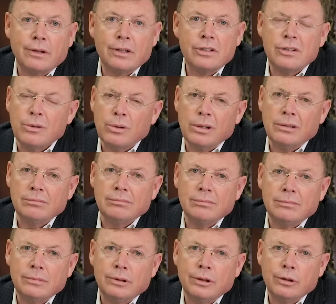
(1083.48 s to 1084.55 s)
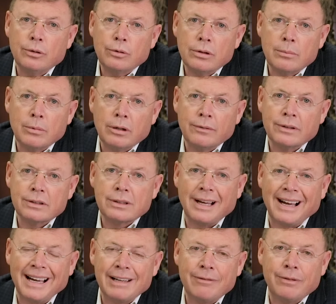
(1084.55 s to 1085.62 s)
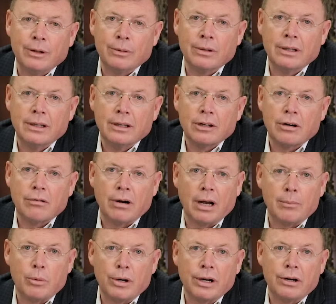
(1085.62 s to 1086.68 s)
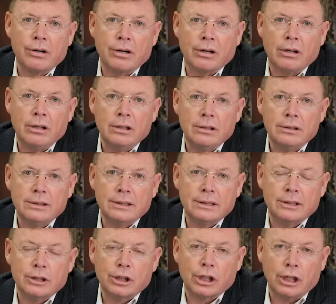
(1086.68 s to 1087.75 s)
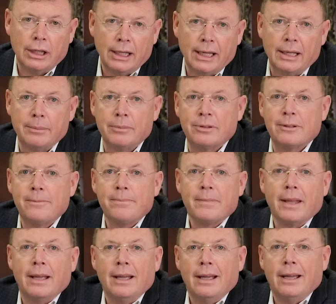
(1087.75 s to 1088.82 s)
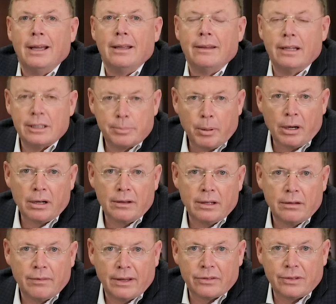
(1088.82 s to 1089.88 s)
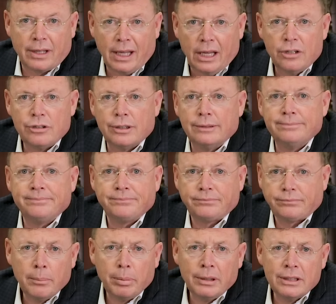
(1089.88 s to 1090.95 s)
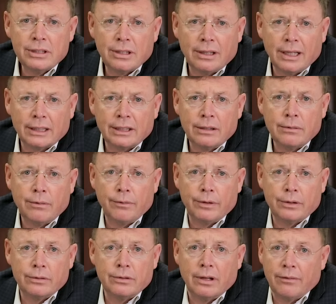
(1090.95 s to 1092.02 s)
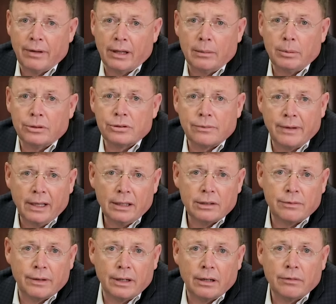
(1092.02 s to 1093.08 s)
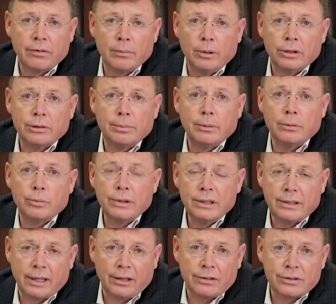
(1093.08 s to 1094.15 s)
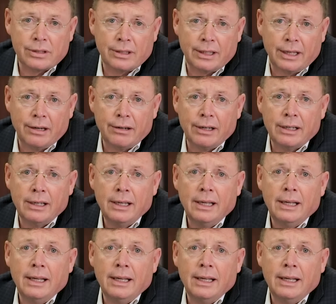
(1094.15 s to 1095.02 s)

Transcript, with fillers: footage nor Uramova's iPhone corroborated her claims. Then, as part of the investigation, the police collected and reviewed available surveillance video from multiple retailers in the area